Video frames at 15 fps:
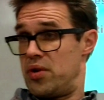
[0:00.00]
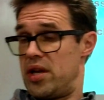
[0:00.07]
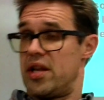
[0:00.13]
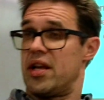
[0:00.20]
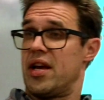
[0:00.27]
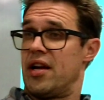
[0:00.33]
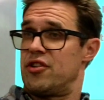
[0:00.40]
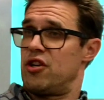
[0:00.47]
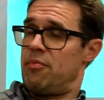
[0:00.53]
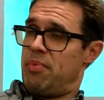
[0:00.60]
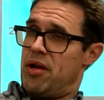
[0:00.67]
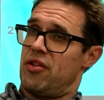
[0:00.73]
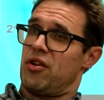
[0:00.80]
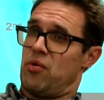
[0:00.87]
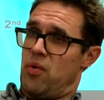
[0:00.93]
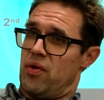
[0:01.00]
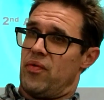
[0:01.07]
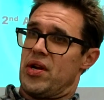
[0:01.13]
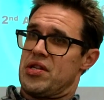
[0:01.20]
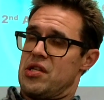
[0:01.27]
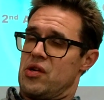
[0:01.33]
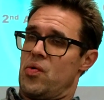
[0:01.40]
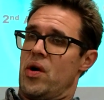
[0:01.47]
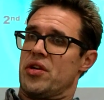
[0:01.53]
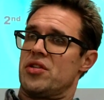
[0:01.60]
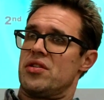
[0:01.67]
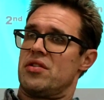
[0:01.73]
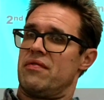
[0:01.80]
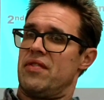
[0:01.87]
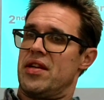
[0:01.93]
need to catch up on the rest of the
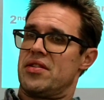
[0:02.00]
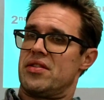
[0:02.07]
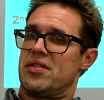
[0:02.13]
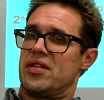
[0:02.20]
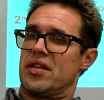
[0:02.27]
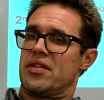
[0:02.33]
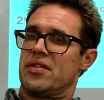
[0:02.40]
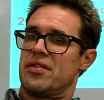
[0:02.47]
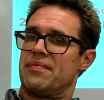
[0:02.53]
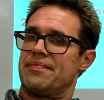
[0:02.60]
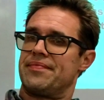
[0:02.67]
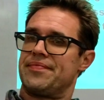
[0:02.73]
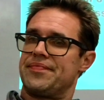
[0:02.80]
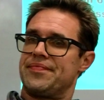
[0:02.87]
questions of lesson six.